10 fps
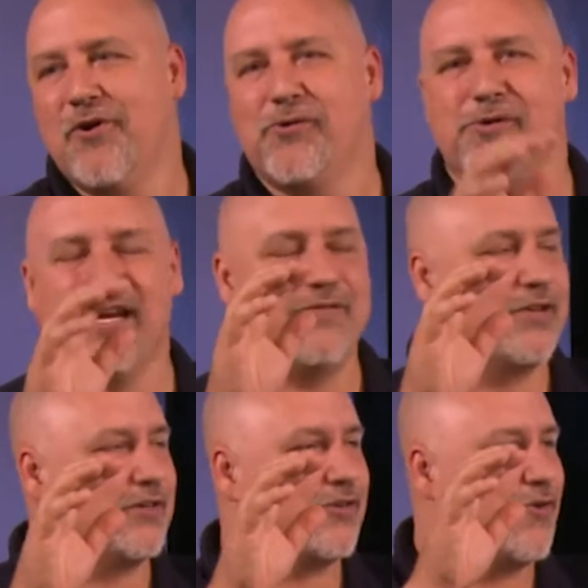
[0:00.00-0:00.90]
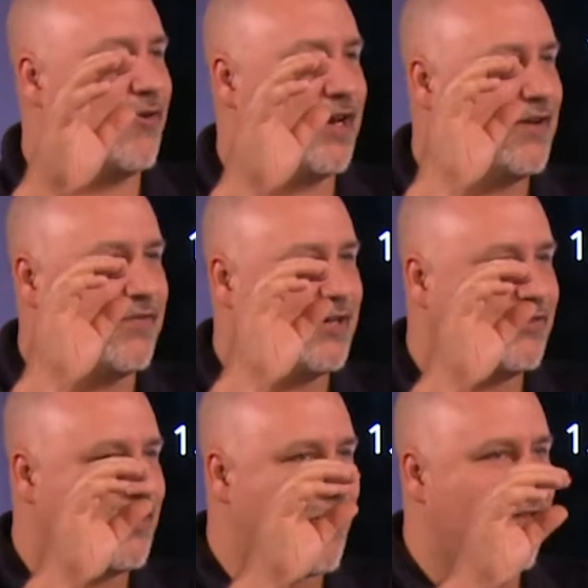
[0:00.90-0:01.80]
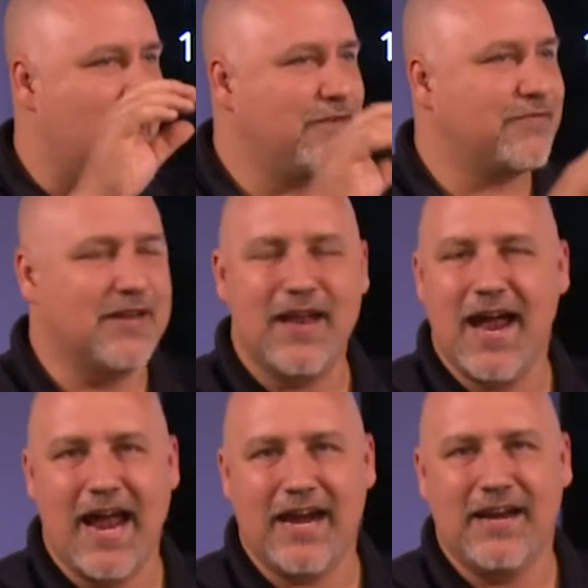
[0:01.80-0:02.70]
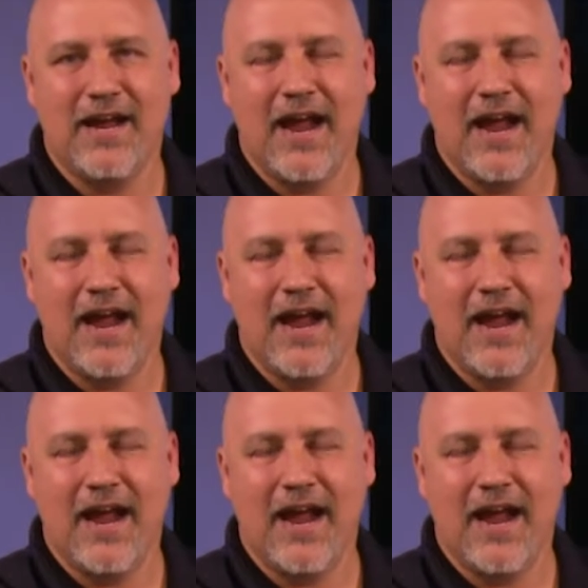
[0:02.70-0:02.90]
or even current events in our life today.